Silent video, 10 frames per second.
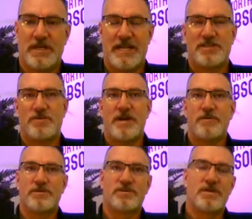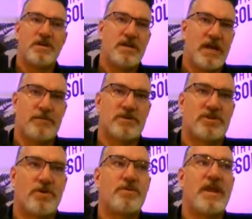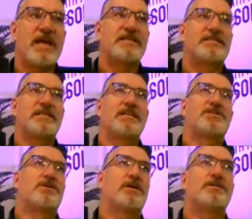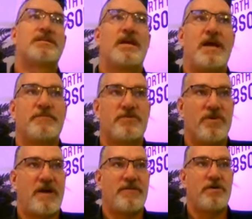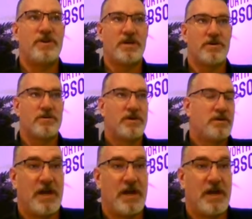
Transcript: and that's why it was it was so nice that he took the time to drive out here.